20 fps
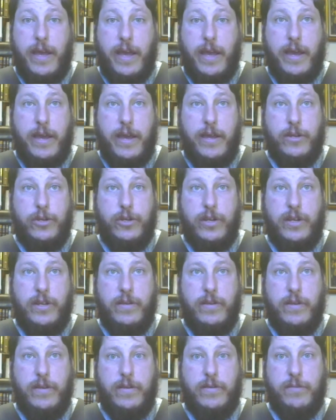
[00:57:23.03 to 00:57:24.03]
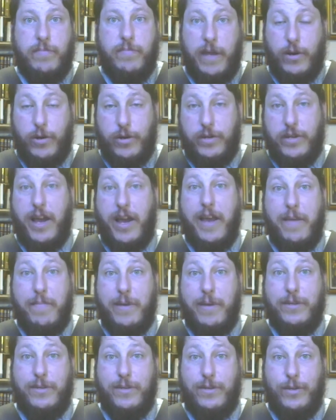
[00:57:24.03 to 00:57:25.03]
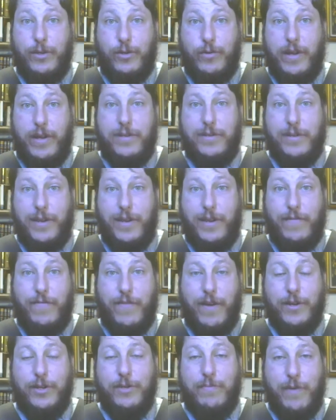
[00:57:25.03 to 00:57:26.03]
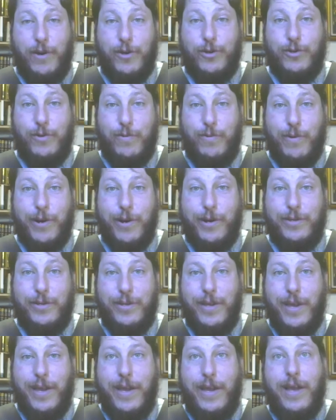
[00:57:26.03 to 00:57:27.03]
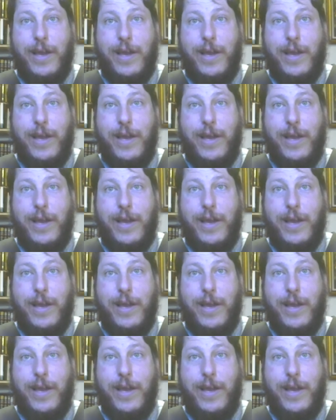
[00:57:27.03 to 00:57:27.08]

and she spent her time basically translating French spiritual works.